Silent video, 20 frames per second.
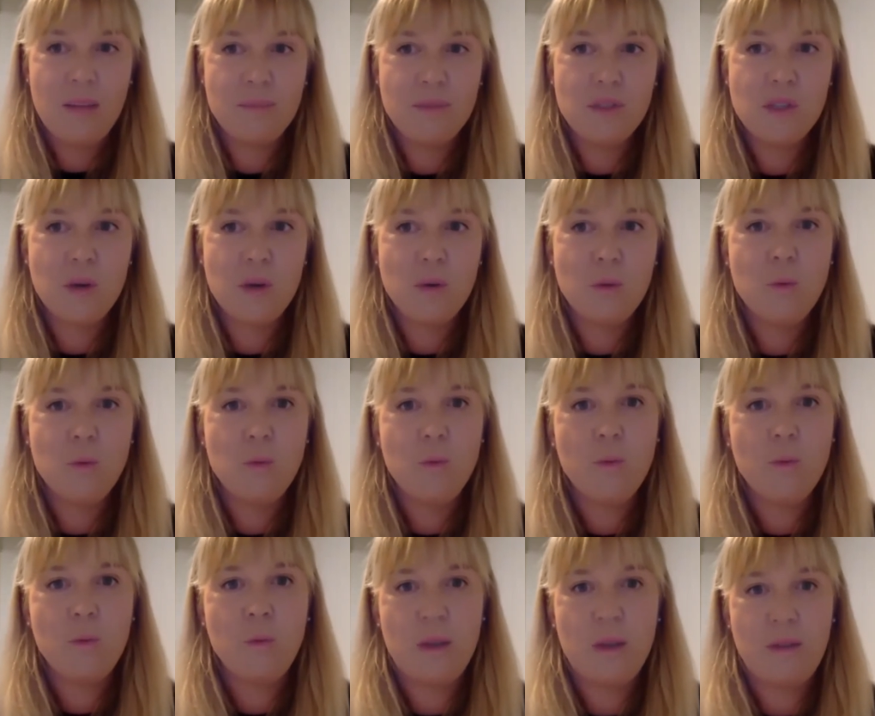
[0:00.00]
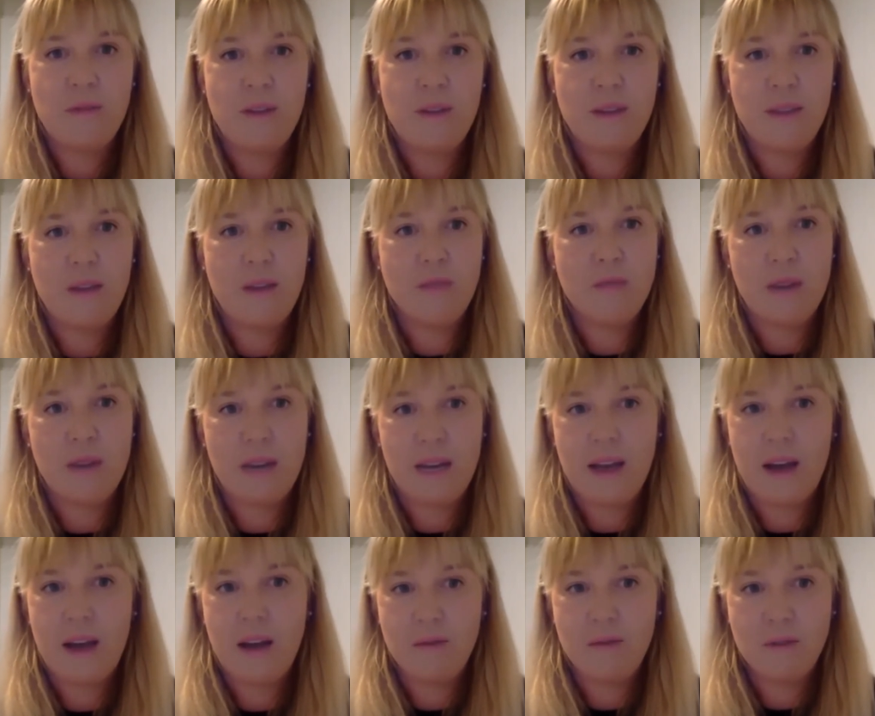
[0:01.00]
So we found that really
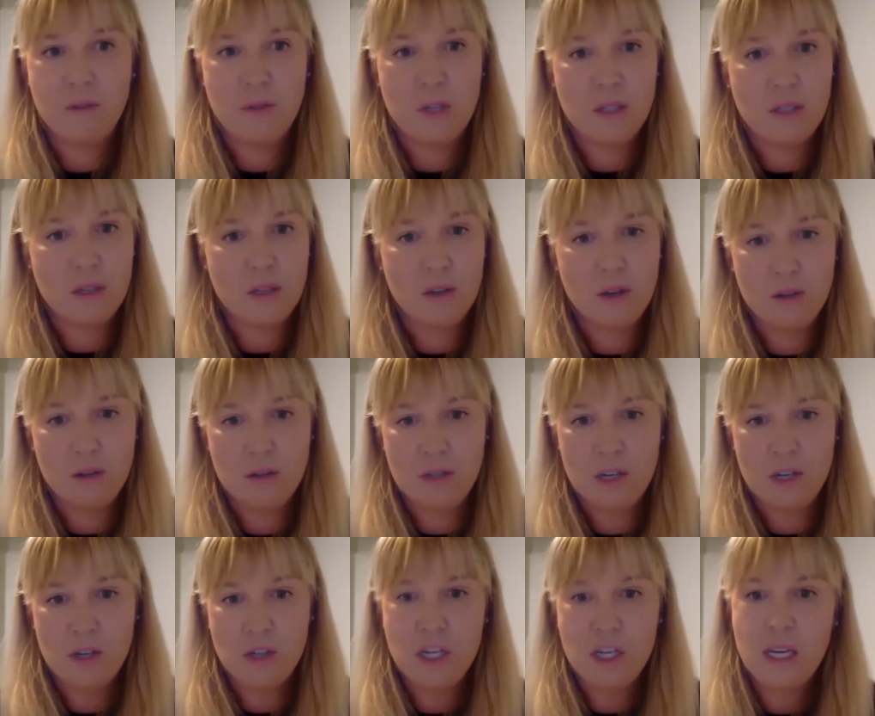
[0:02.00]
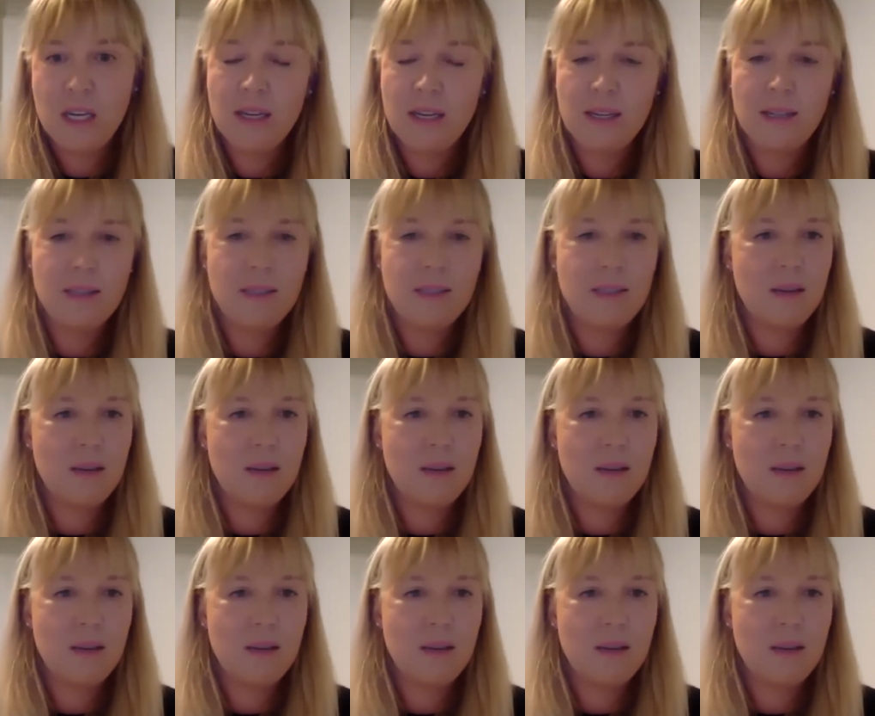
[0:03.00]
helpful, just the constant check-ins and